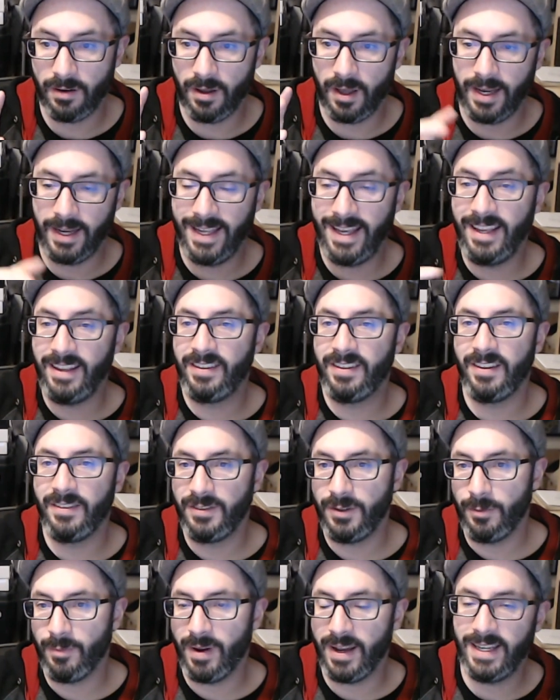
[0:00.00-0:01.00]
adhesives
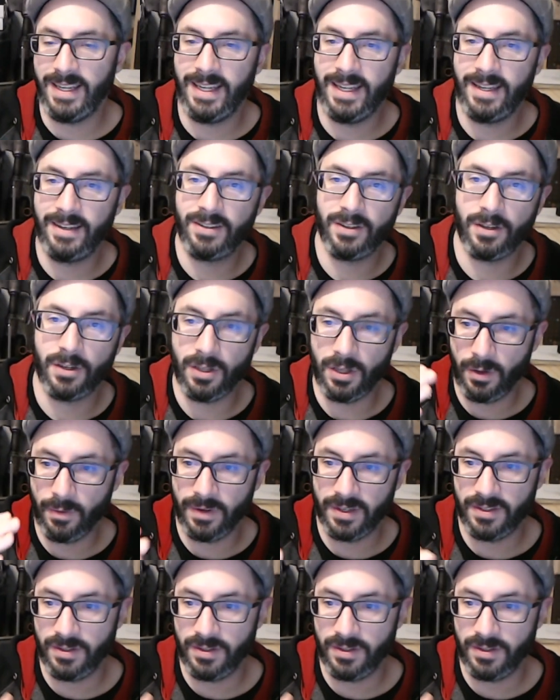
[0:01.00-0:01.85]
you might need to glue it